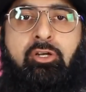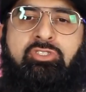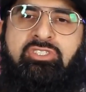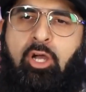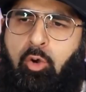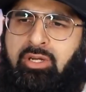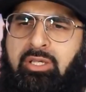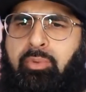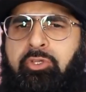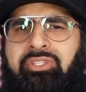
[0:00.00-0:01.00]
because it's
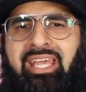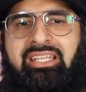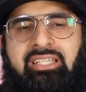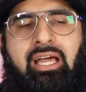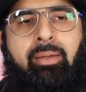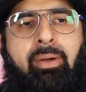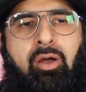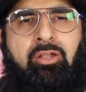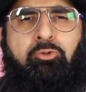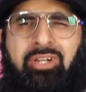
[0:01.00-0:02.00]
only when you take time
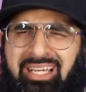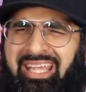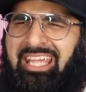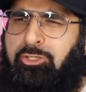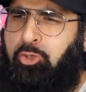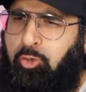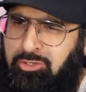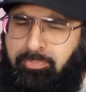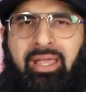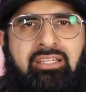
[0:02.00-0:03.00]
out and really
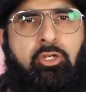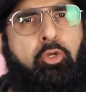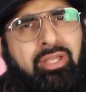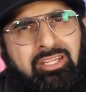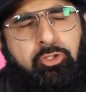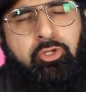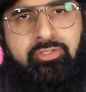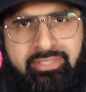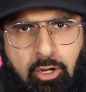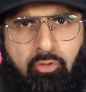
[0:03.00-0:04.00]
introspect, look into
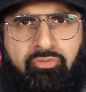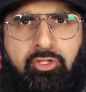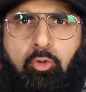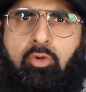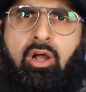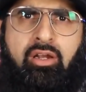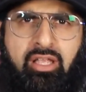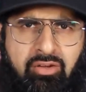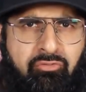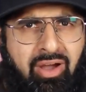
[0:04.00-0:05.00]
yourself. The
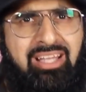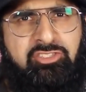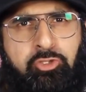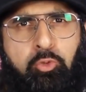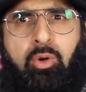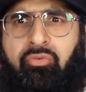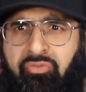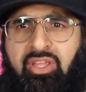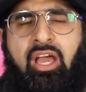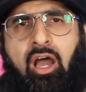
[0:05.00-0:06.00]
Quran invites you,
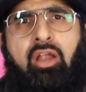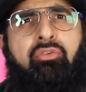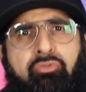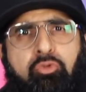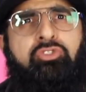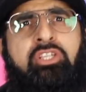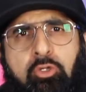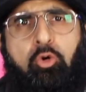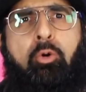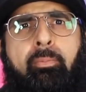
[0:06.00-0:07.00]
wafi
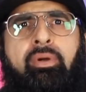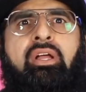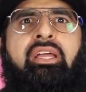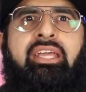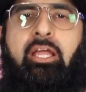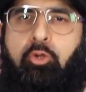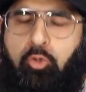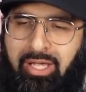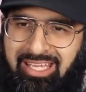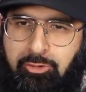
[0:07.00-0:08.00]
anfusikum. Yeah,
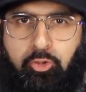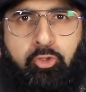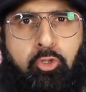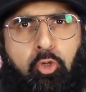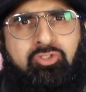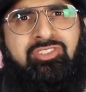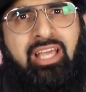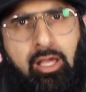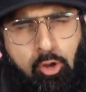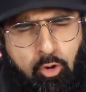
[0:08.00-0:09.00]
look into
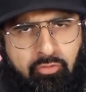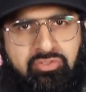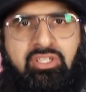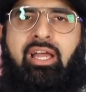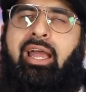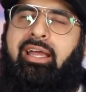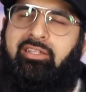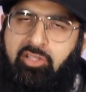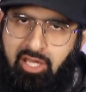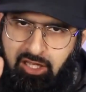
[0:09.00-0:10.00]
yourselves
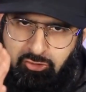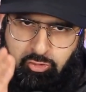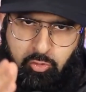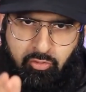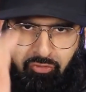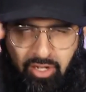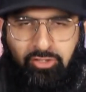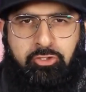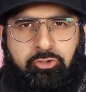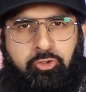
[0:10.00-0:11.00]
and yes, you will
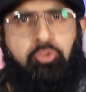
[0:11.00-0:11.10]
find the